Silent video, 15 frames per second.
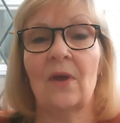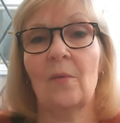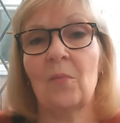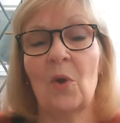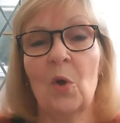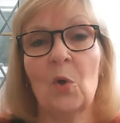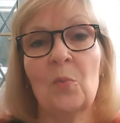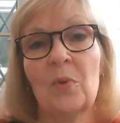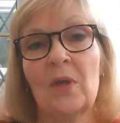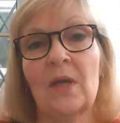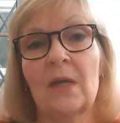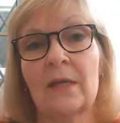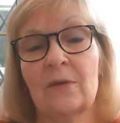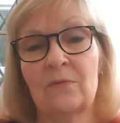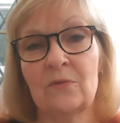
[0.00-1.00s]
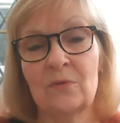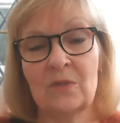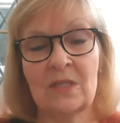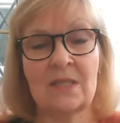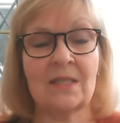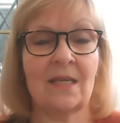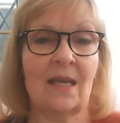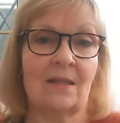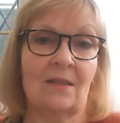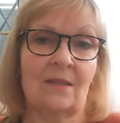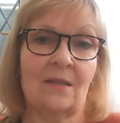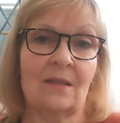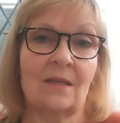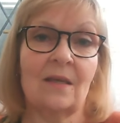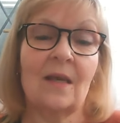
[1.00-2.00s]
I'm hoping if you did get
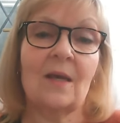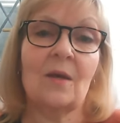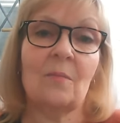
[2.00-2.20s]
the